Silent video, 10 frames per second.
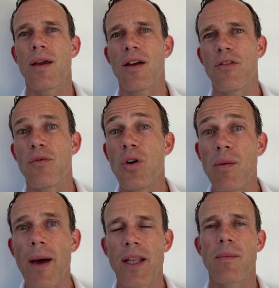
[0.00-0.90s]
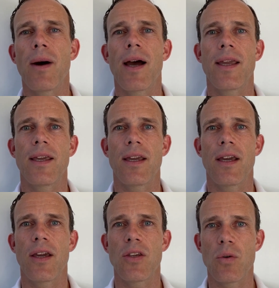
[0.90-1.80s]
fully backed by
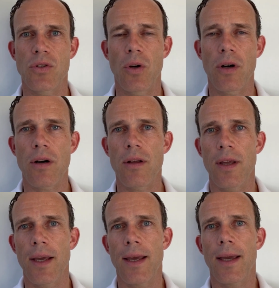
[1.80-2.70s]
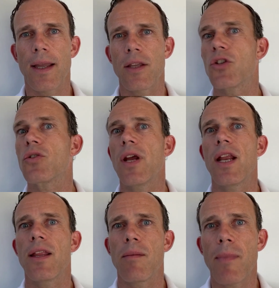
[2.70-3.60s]
US dollar, and it's
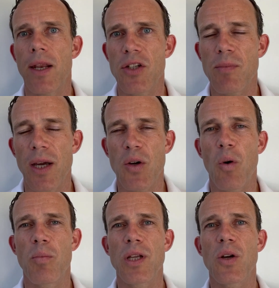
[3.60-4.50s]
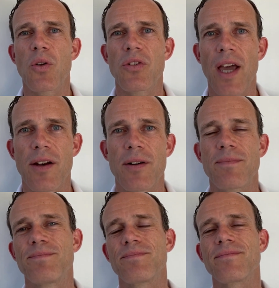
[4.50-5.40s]
created and managed by a company called Tether.
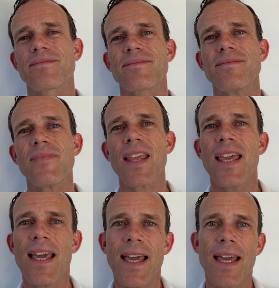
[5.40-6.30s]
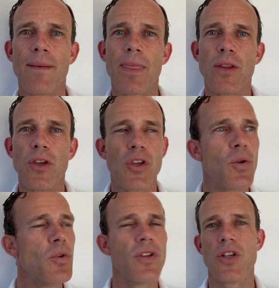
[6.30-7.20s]
The
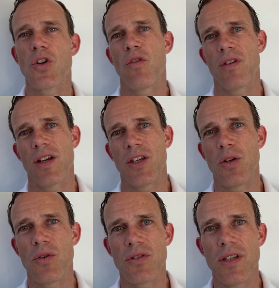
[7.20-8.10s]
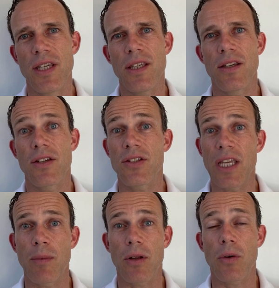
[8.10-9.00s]
usage of a USD
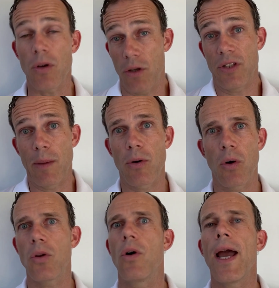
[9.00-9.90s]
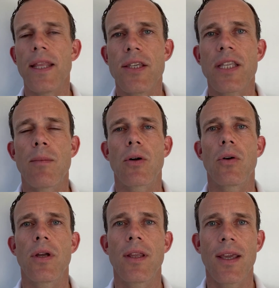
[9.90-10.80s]
stable coin or any stable
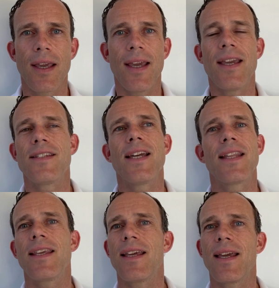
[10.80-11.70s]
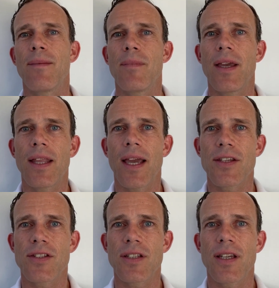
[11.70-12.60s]
coin is that it
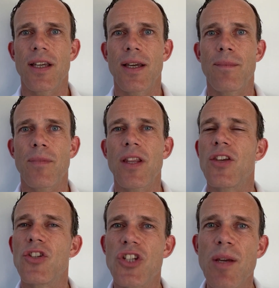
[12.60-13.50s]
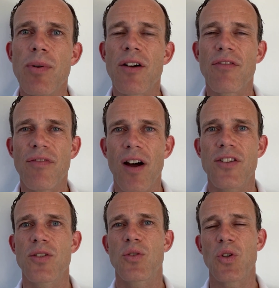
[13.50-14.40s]
is cheaper and
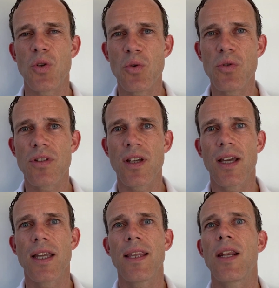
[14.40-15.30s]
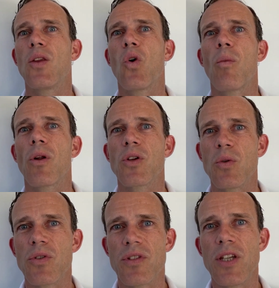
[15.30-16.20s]
faster to use than a normal
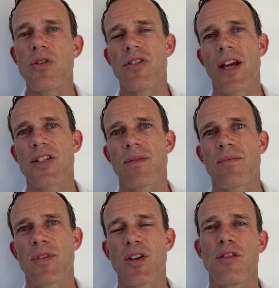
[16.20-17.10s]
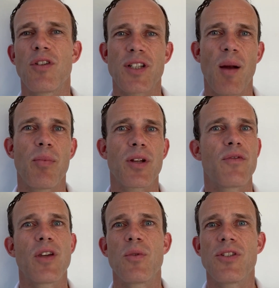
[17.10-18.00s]
USD transaction. For example, if
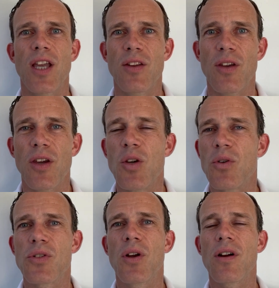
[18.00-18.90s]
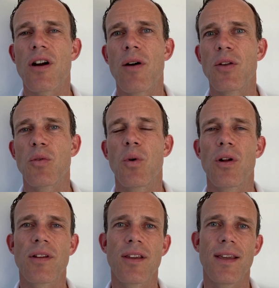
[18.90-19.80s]
you would send a US dollar around the world,